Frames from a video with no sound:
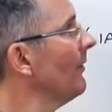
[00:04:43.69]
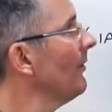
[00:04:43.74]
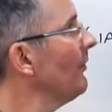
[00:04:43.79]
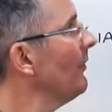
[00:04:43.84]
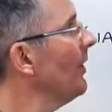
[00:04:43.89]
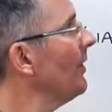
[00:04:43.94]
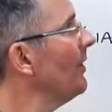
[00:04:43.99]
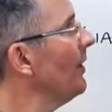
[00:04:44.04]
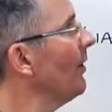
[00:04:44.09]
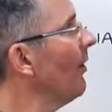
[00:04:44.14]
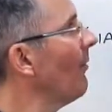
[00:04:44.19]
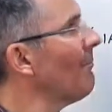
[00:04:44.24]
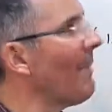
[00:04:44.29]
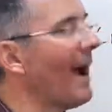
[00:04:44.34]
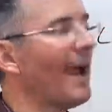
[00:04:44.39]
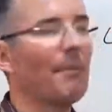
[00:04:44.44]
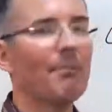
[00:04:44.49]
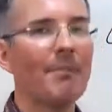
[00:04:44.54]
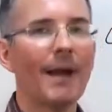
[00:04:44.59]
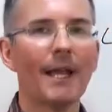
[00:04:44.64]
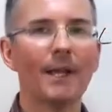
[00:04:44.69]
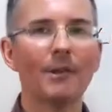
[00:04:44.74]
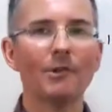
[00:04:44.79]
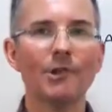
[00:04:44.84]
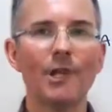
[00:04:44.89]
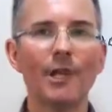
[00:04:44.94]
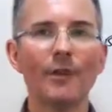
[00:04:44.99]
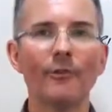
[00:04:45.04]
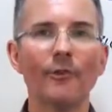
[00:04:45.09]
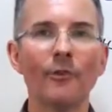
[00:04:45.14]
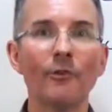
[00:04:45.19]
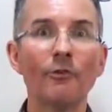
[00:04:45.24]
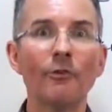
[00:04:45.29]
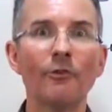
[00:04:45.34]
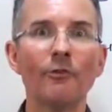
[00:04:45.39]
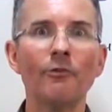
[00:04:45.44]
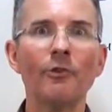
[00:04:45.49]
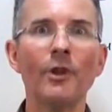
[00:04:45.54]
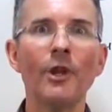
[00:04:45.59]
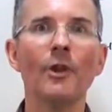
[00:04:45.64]
sitting on bank balance sheets,
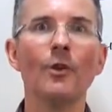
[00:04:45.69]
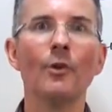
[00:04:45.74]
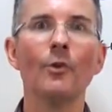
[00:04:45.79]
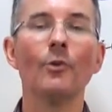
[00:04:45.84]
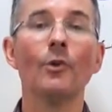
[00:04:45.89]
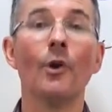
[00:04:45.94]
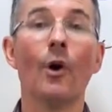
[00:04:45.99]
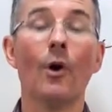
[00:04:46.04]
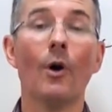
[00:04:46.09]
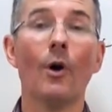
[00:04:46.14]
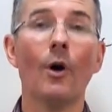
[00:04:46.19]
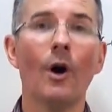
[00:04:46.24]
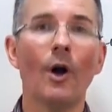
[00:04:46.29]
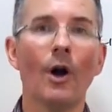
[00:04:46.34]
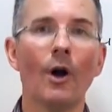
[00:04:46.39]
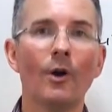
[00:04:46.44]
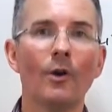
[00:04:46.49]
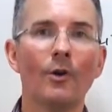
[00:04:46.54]
still not